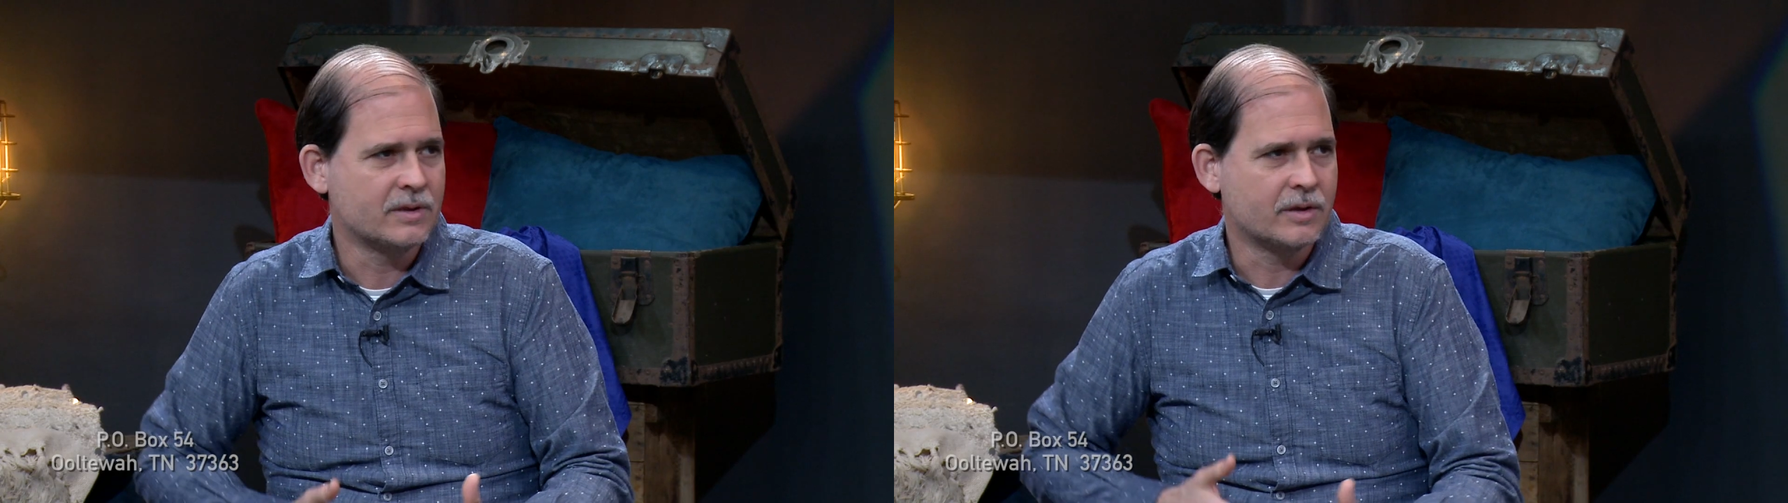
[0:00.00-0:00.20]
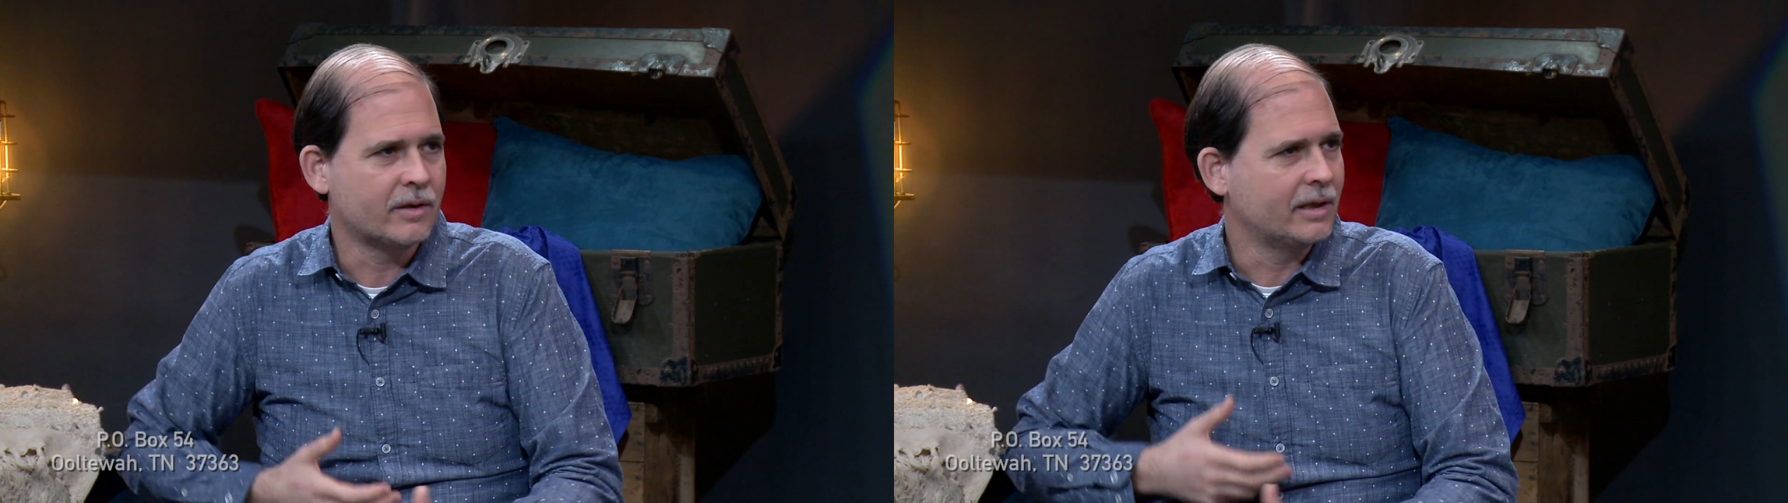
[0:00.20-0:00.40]

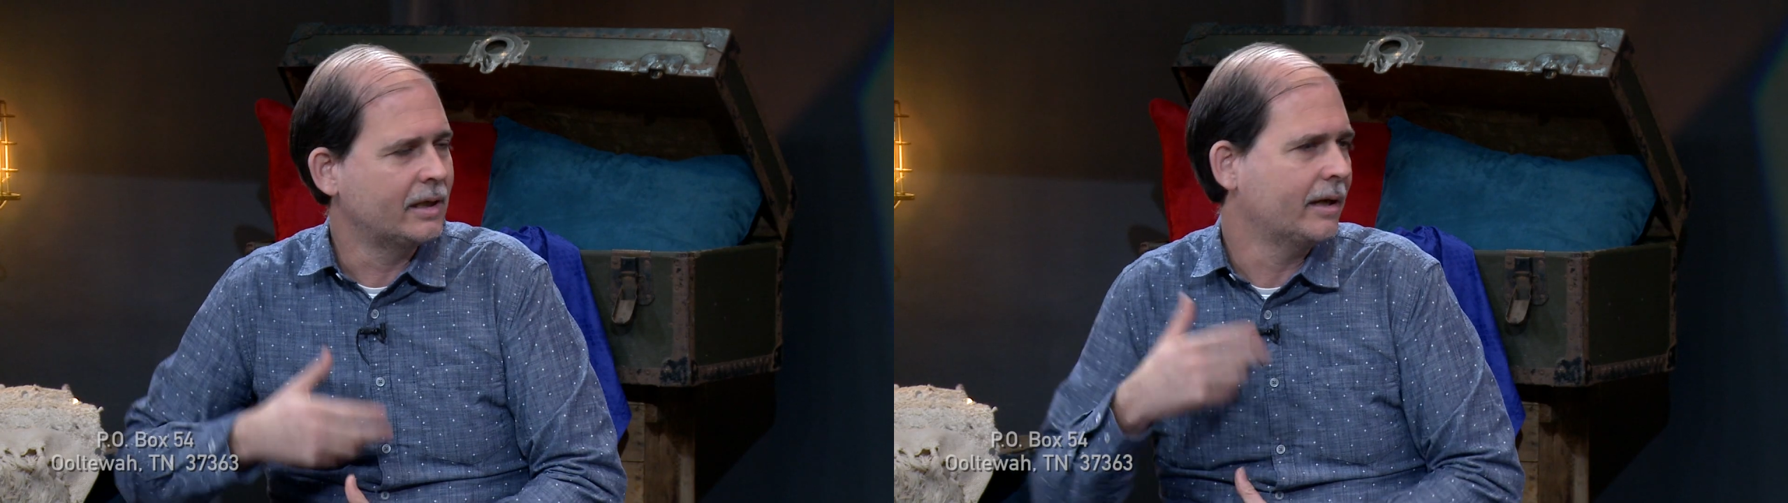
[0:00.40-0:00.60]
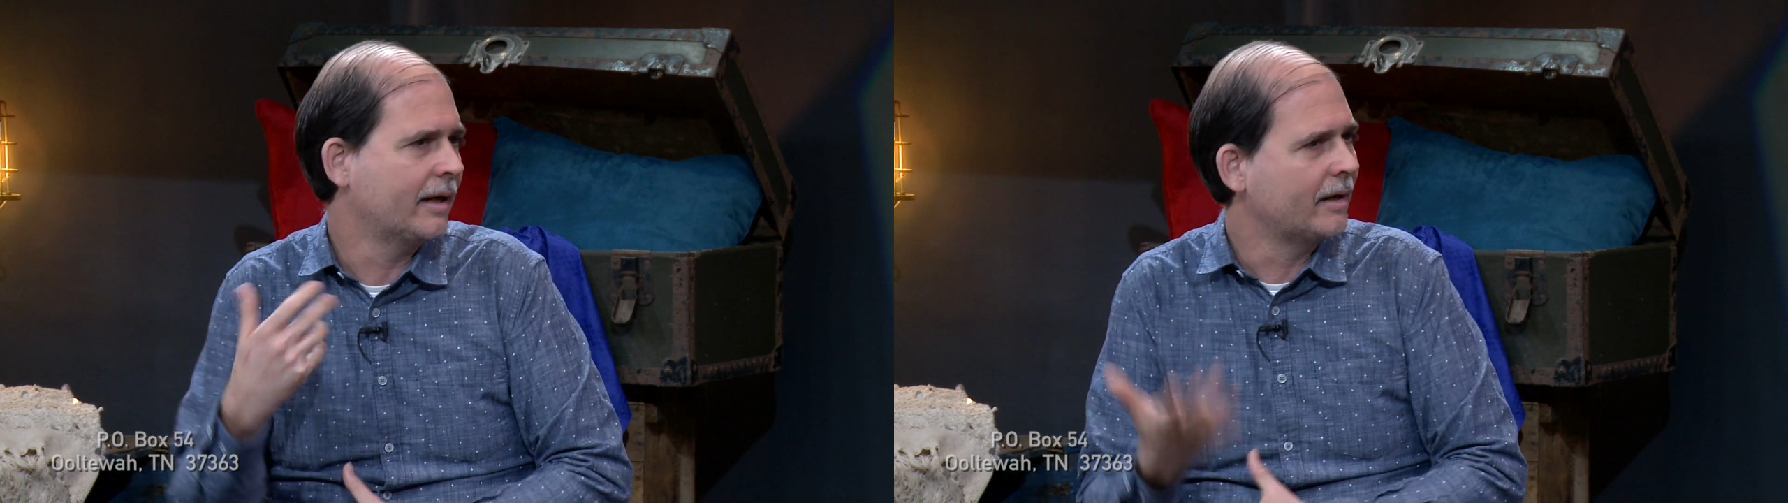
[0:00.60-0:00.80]
Is there
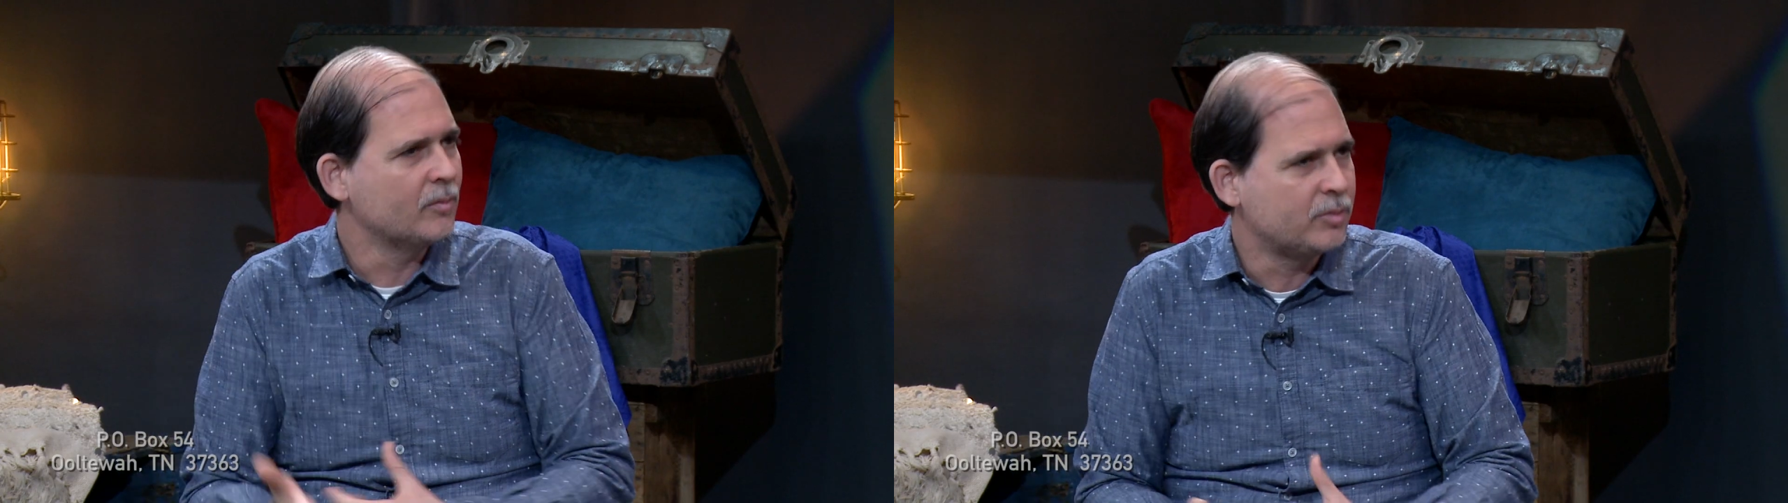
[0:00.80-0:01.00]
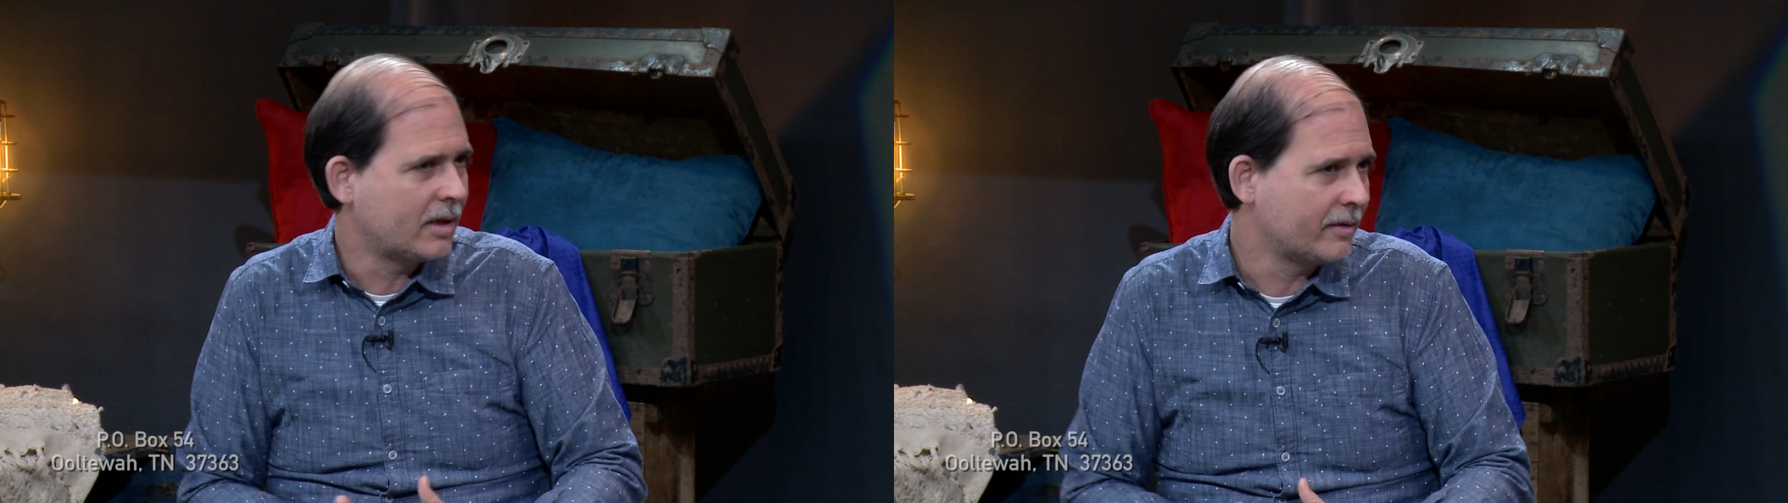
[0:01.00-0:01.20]
anything I can
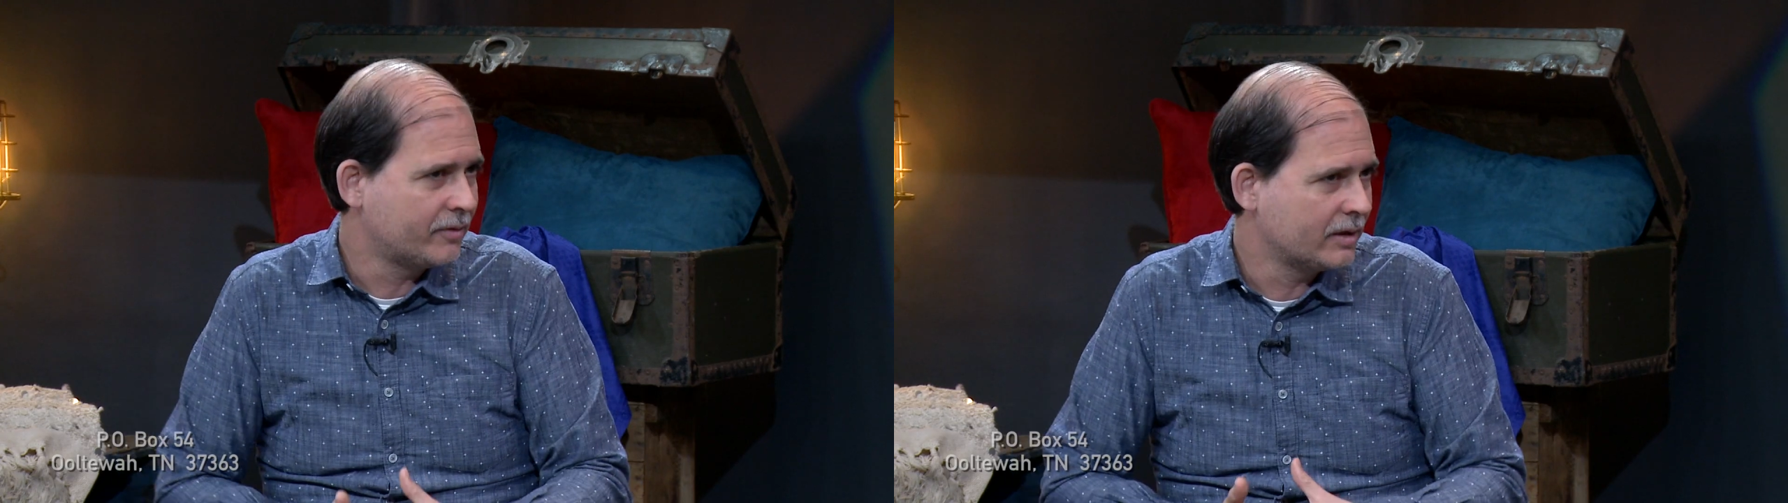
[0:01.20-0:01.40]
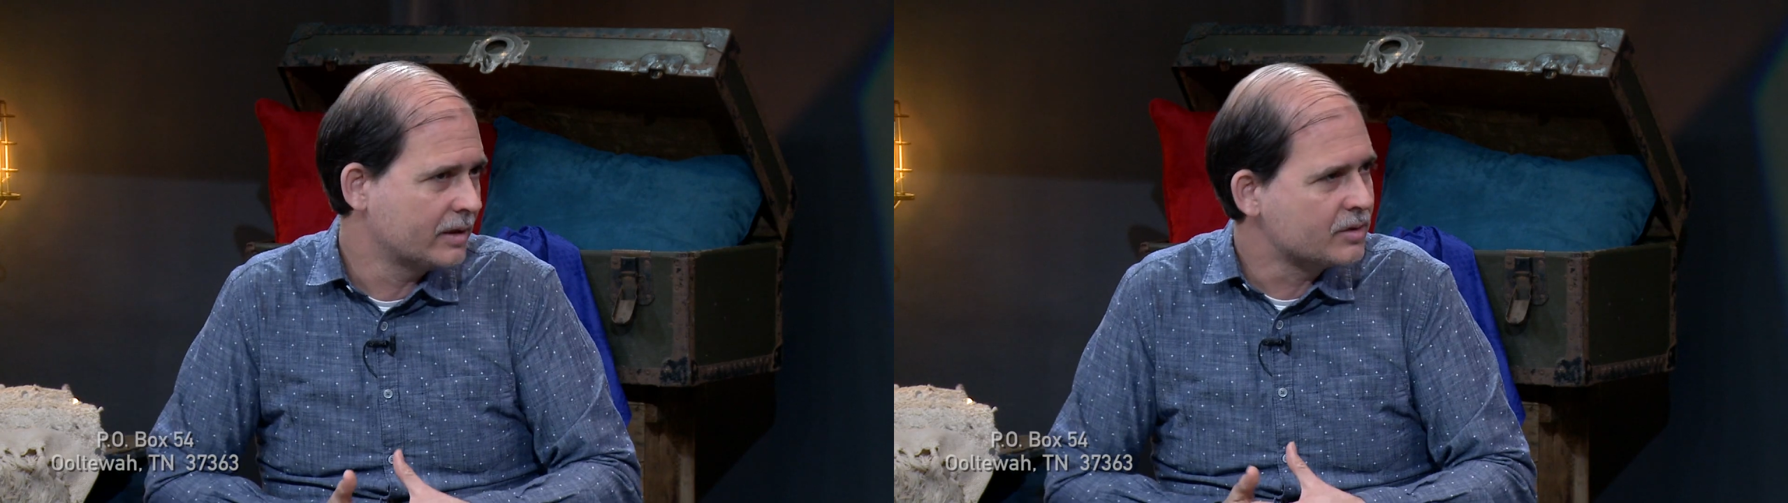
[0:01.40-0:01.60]
apply
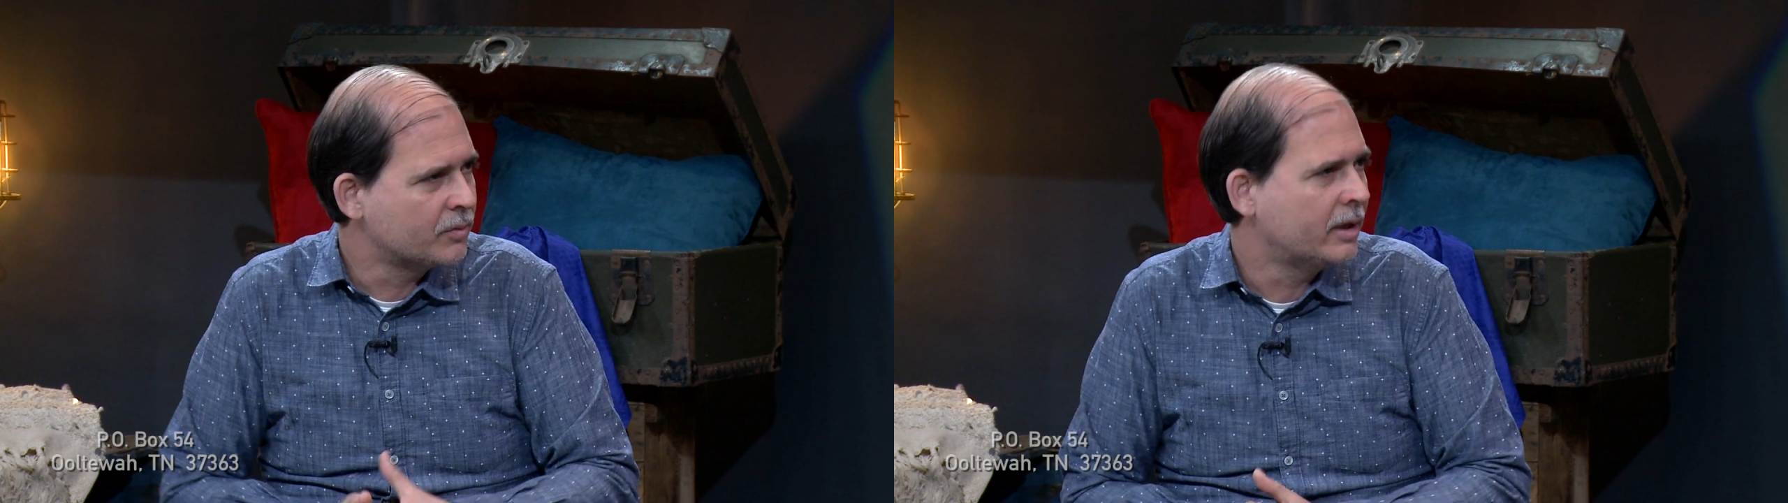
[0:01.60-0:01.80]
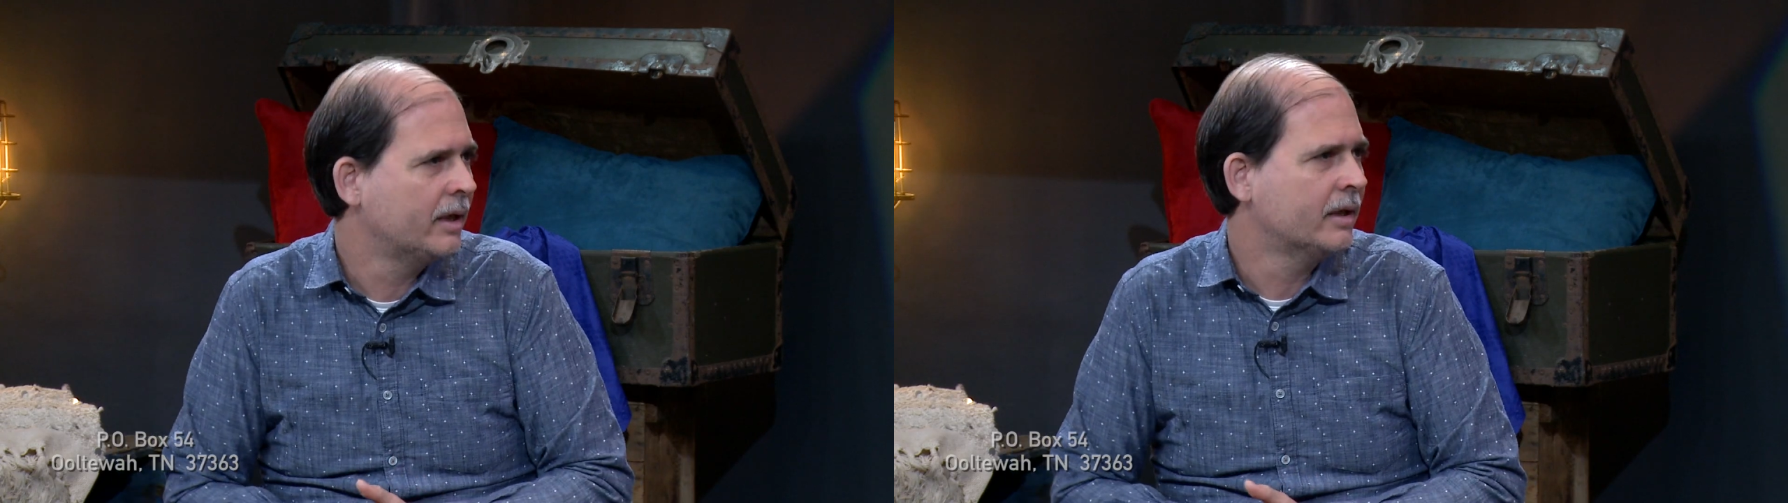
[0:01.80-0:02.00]
for this
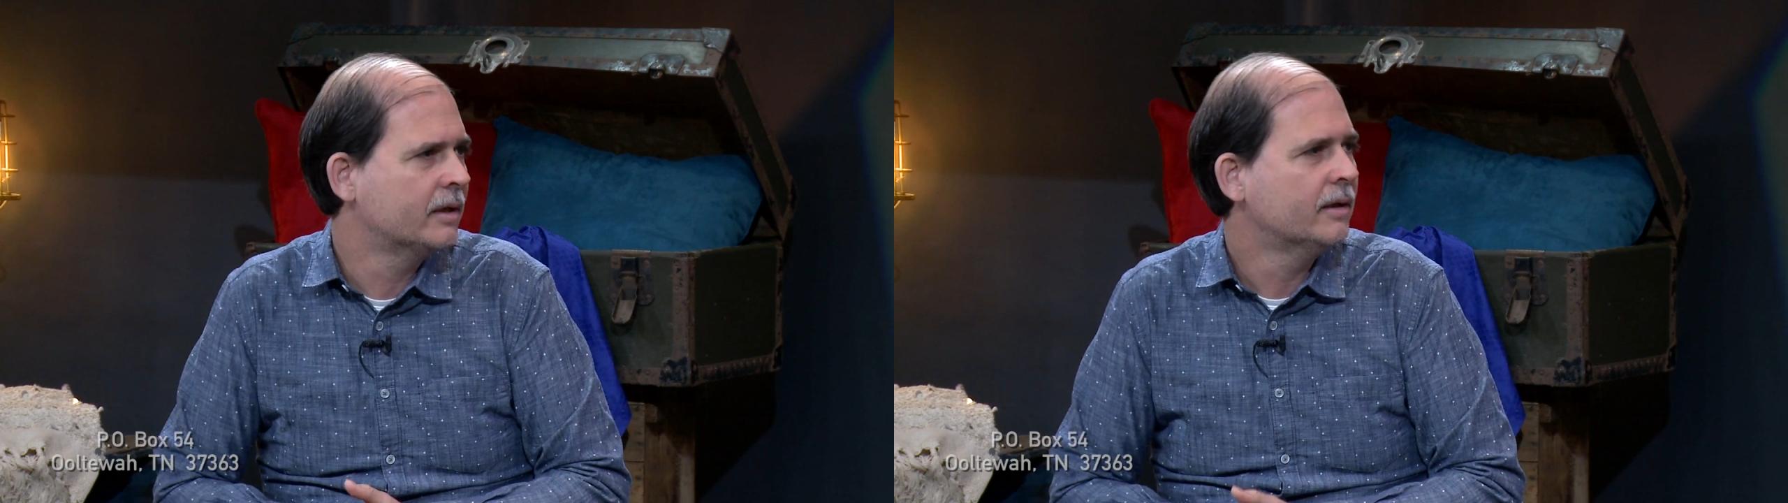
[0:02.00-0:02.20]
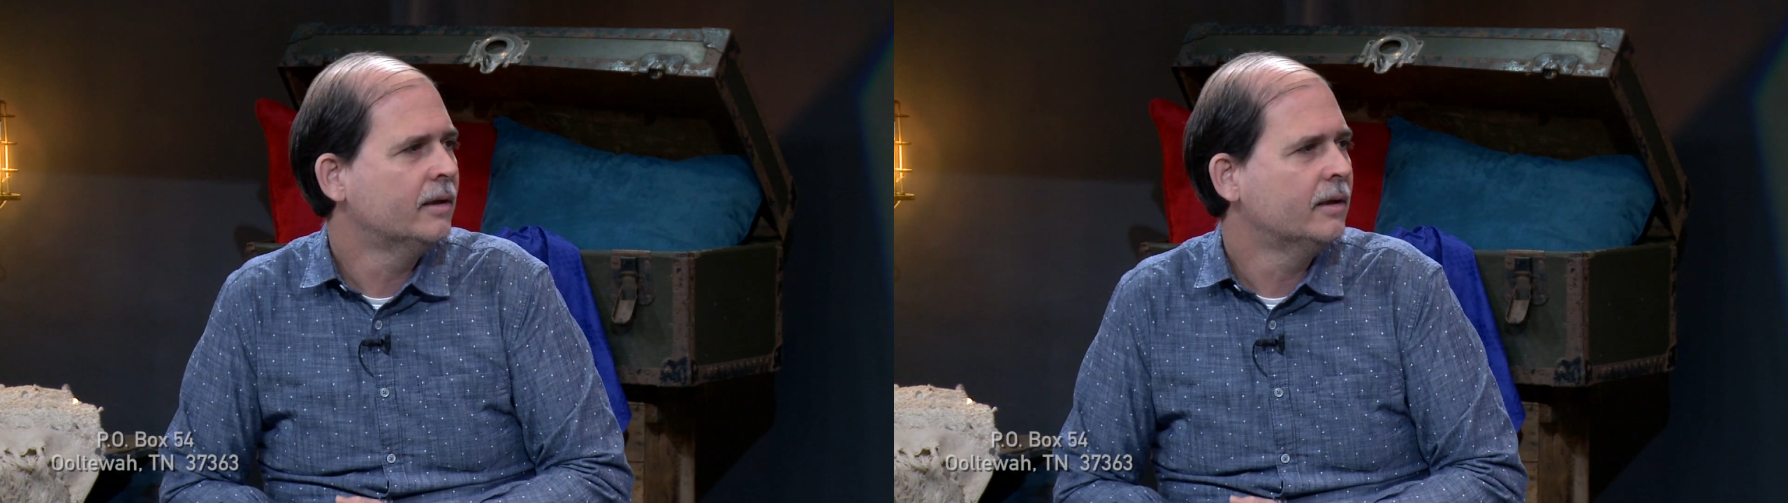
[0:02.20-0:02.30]
week?